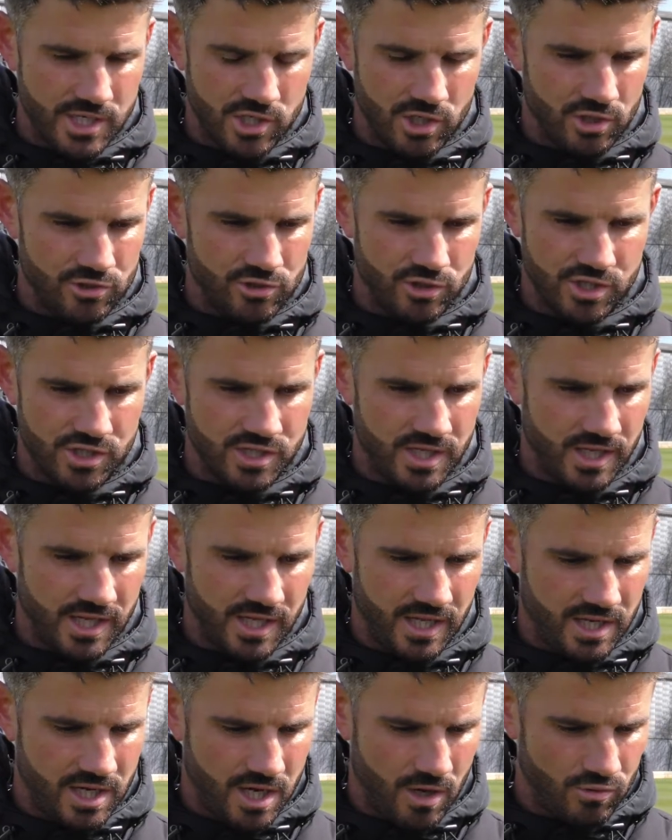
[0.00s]
It's not just
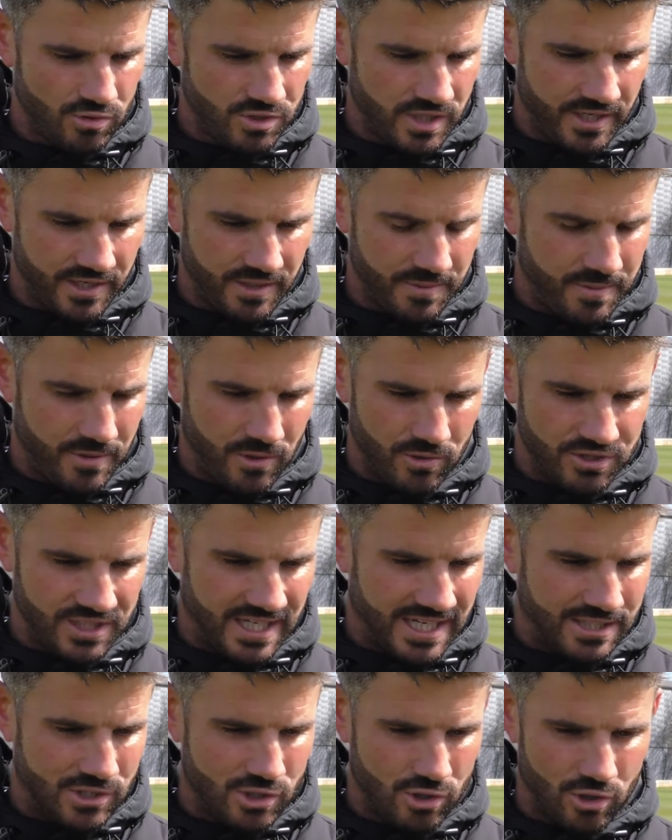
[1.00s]
a coach-led approach
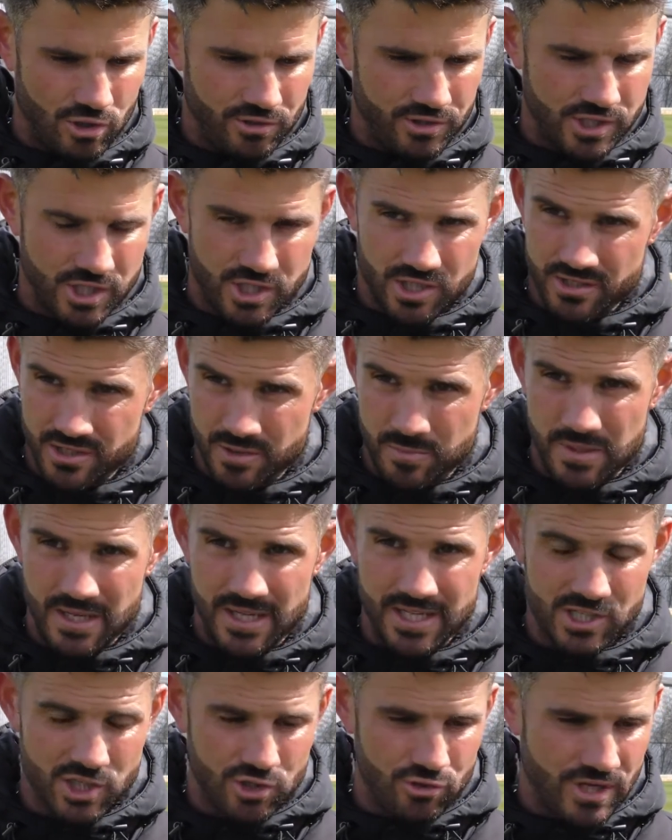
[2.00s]
at all. The
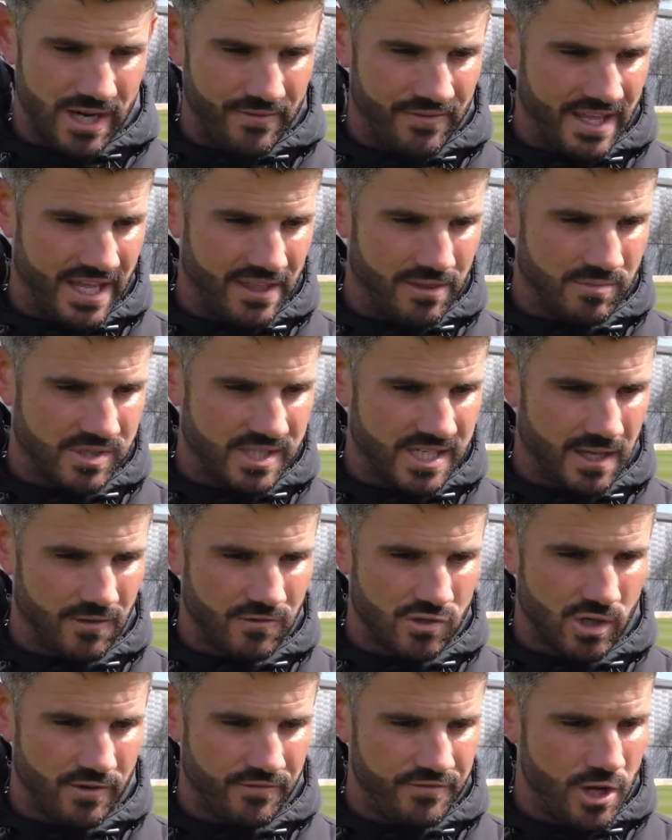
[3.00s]
players are driving that
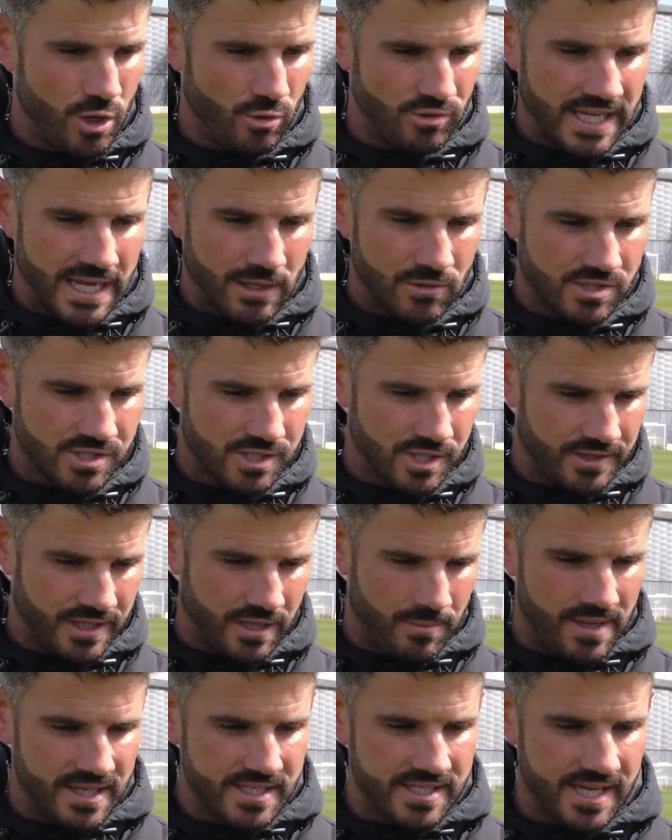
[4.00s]
themselves, so I've no doubts that
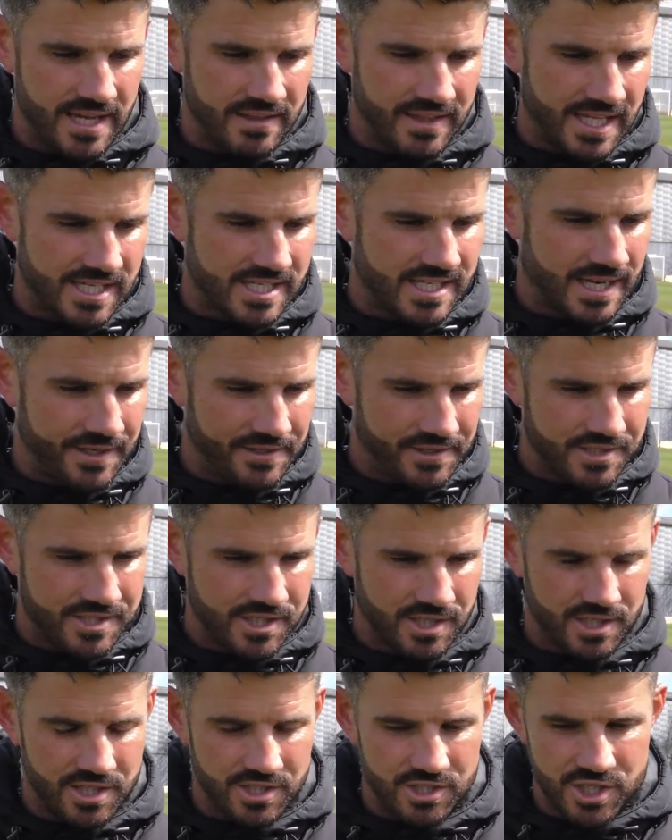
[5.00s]
they'll maintain their
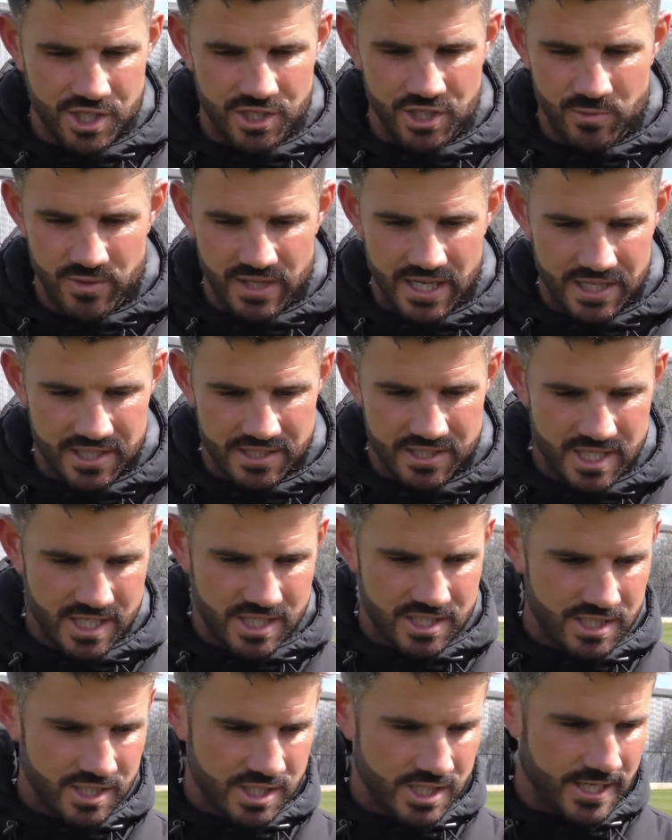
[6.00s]
standards and continue with that
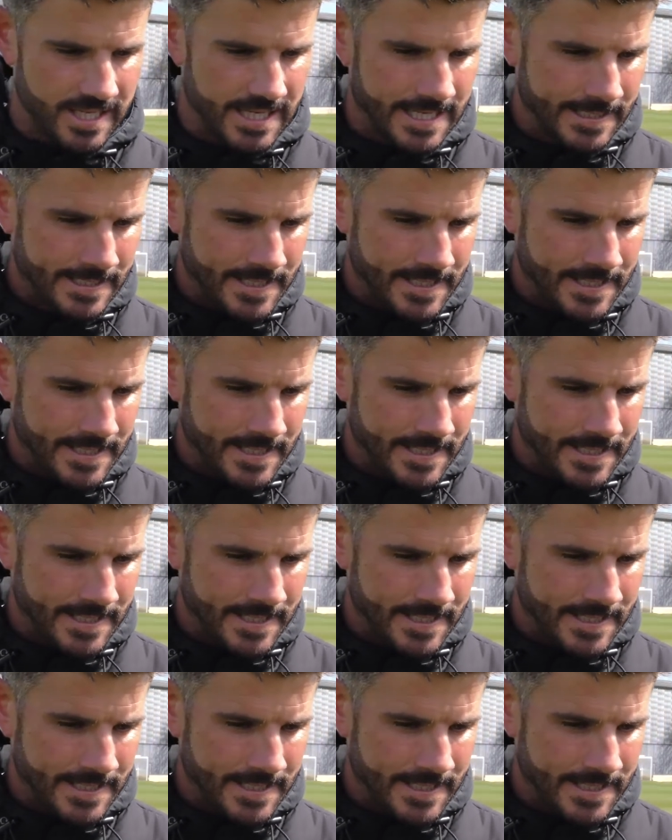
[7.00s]
consistency.